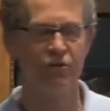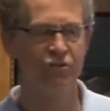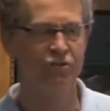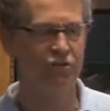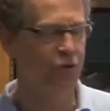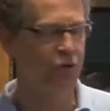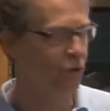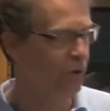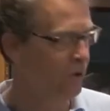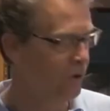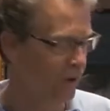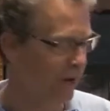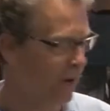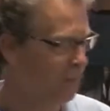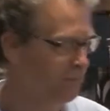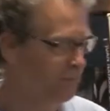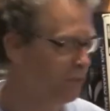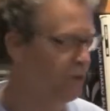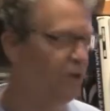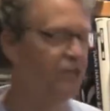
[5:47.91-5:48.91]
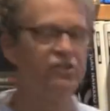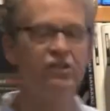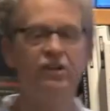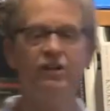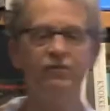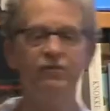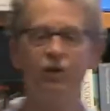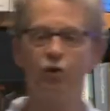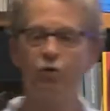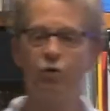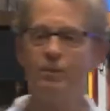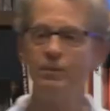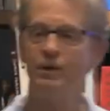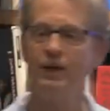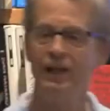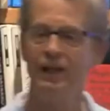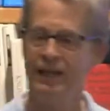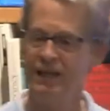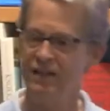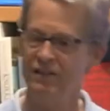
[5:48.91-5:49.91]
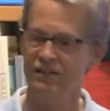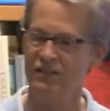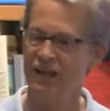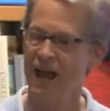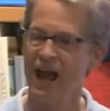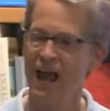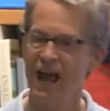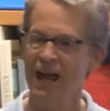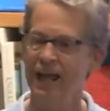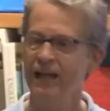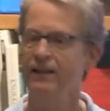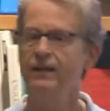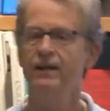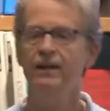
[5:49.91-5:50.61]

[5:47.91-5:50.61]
to a prison of the criminally insane,